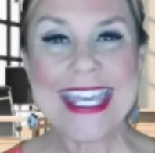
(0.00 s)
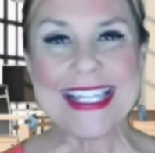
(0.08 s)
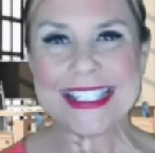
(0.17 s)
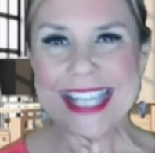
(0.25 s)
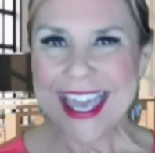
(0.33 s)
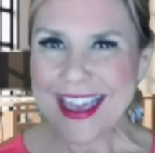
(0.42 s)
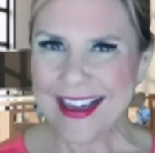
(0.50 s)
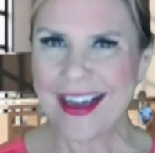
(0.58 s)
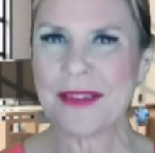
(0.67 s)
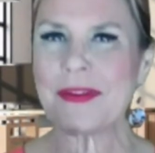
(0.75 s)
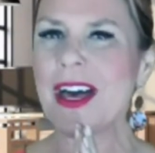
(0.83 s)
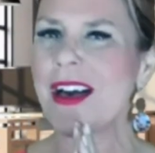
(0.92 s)
is to
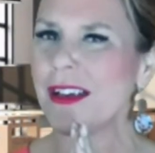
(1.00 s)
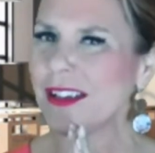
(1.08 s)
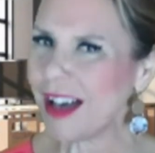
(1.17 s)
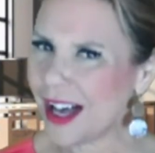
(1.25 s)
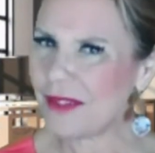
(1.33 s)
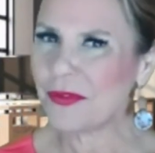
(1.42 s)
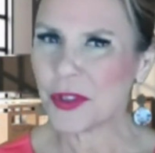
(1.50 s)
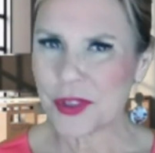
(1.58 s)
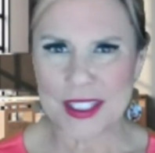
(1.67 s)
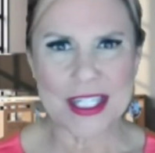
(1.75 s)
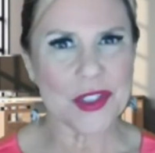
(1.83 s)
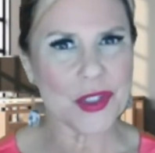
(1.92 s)
have a
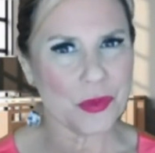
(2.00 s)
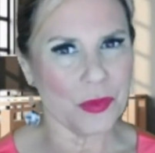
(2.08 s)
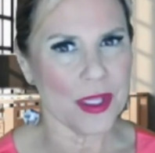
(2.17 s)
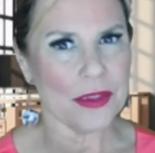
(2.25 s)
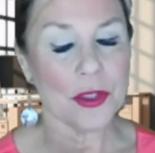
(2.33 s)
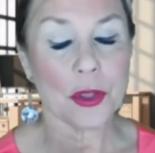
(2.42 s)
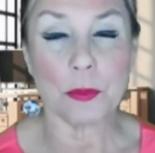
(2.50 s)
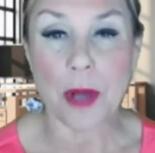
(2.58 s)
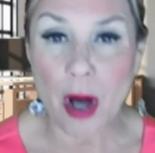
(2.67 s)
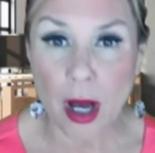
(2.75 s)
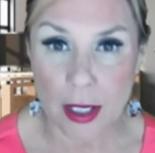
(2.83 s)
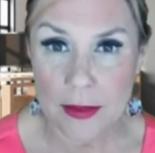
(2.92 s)
conversation with your
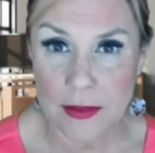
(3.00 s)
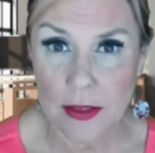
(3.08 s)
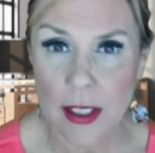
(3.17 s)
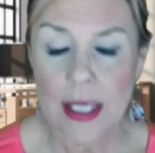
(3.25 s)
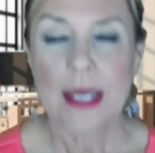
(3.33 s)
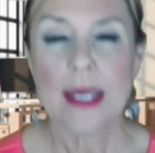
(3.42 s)
boss.